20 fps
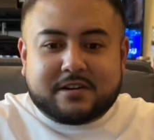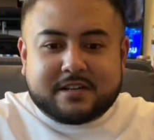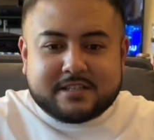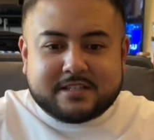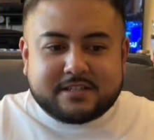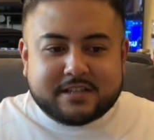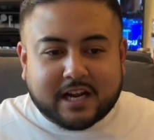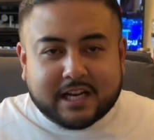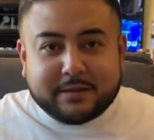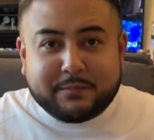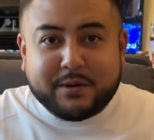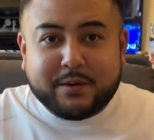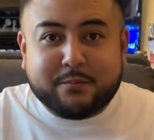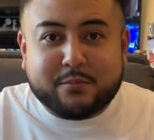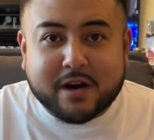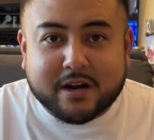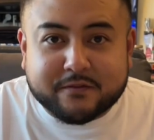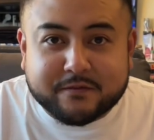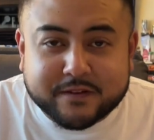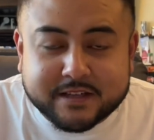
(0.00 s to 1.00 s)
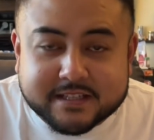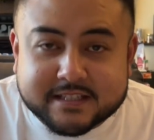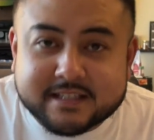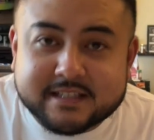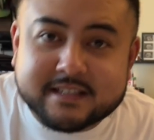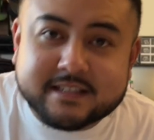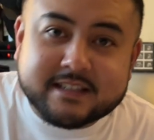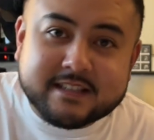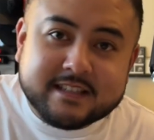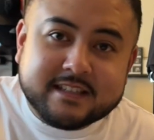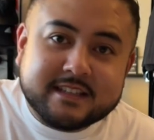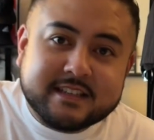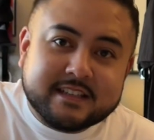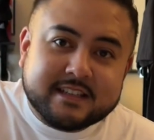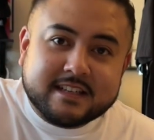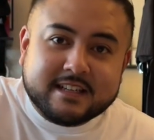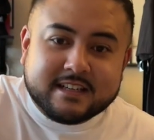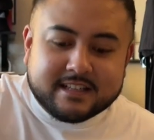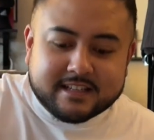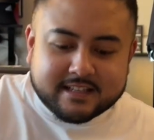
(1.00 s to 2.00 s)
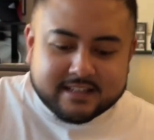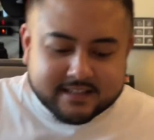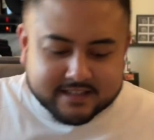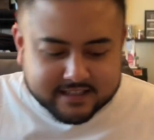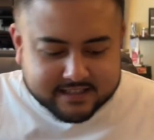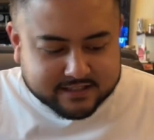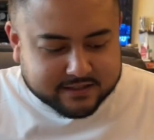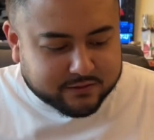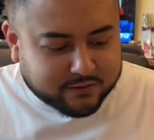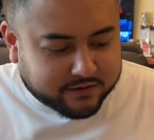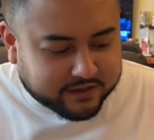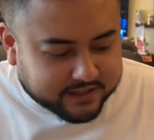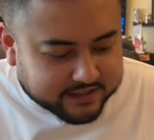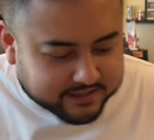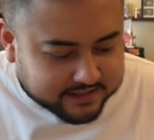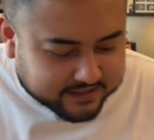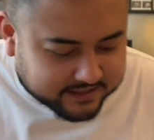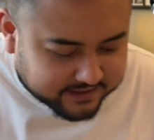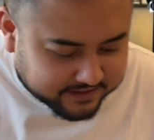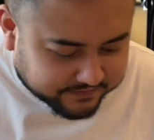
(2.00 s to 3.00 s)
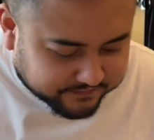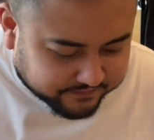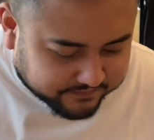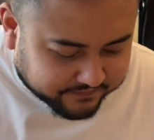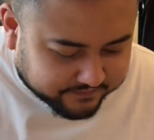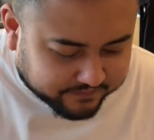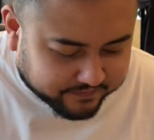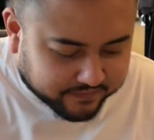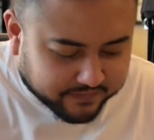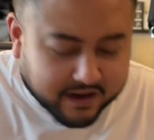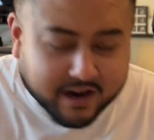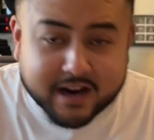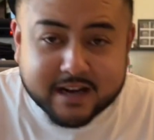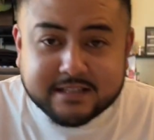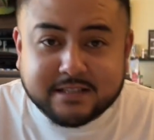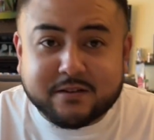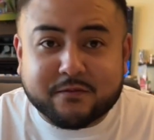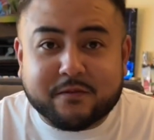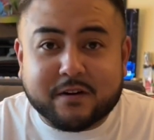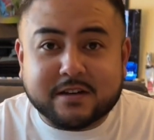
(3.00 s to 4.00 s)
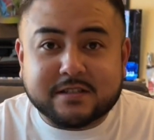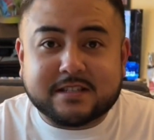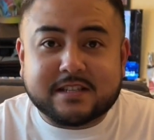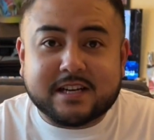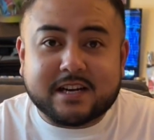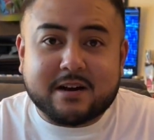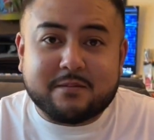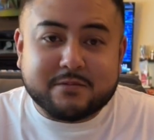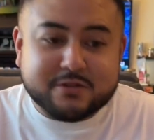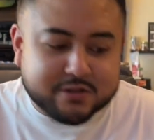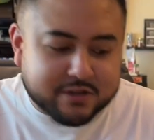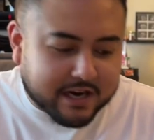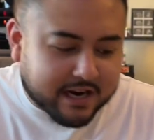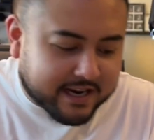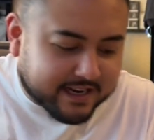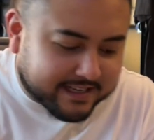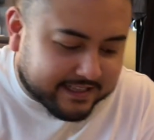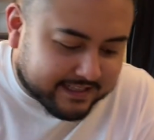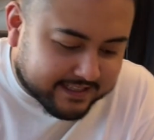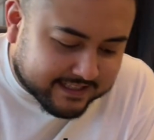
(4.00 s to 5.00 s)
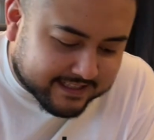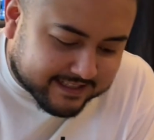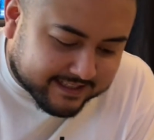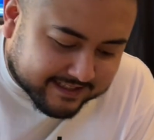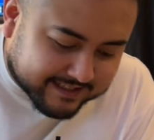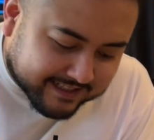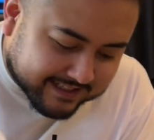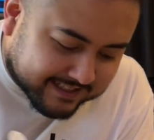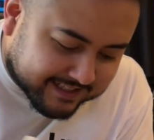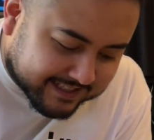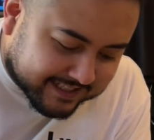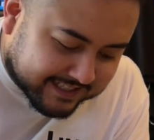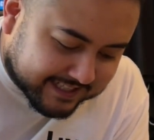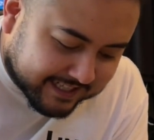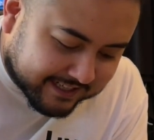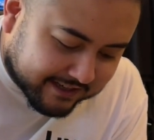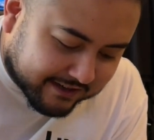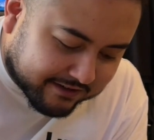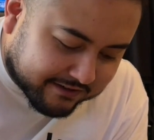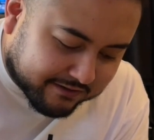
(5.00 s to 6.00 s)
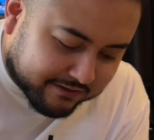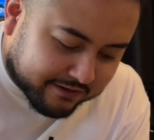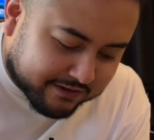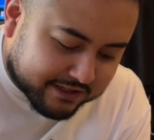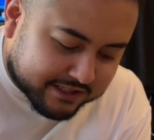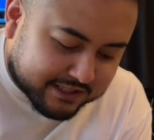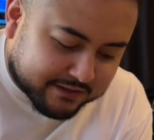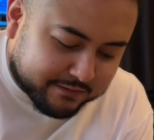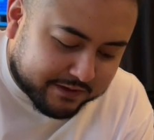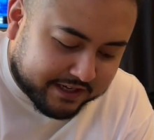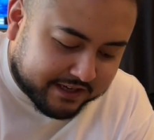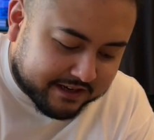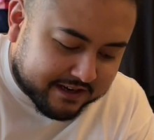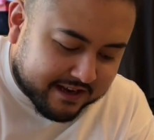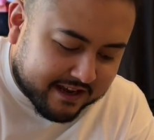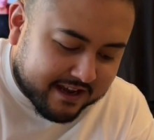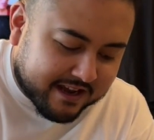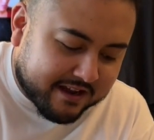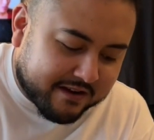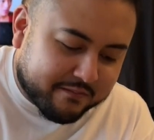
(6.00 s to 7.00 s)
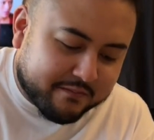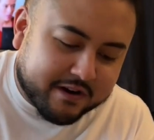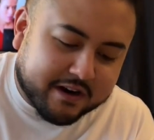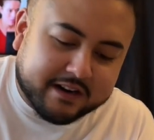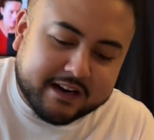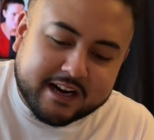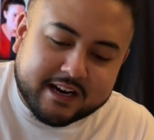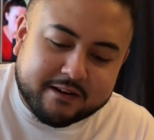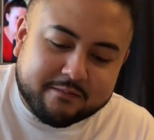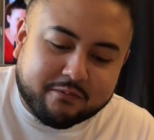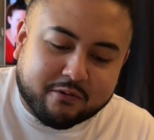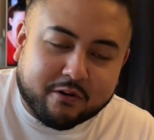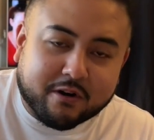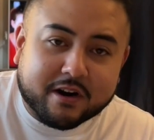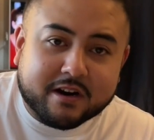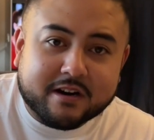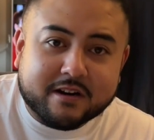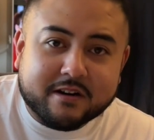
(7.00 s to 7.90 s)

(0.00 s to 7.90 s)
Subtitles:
Jollibee breakfast. Let's do this. All right, so first thing I'm gonna try is the Tocino, or the sweet marinated pork.